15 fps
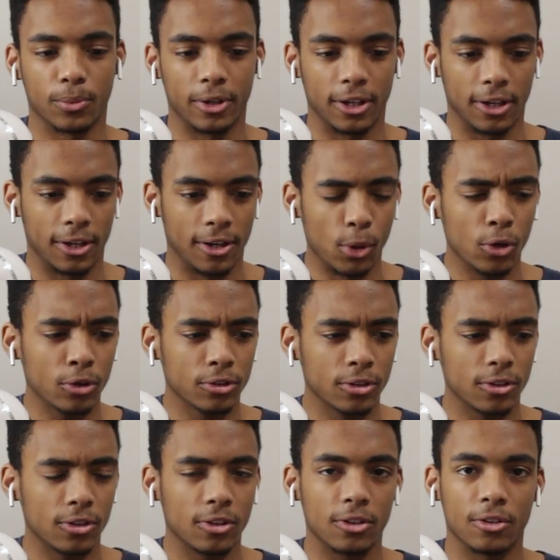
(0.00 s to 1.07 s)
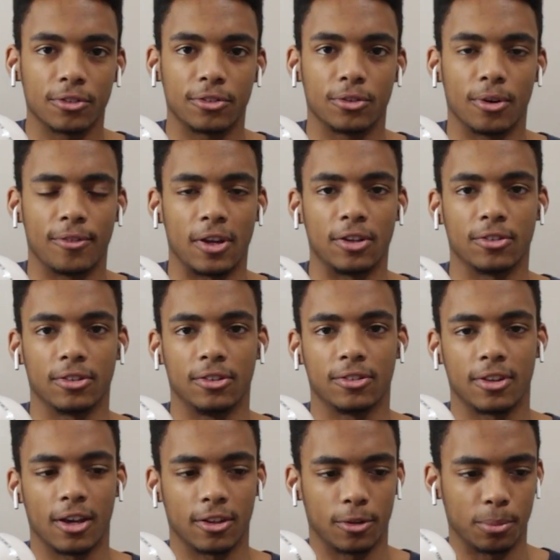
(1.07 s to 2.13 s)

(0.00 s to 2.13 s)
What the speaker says: were more than good enough to eventually start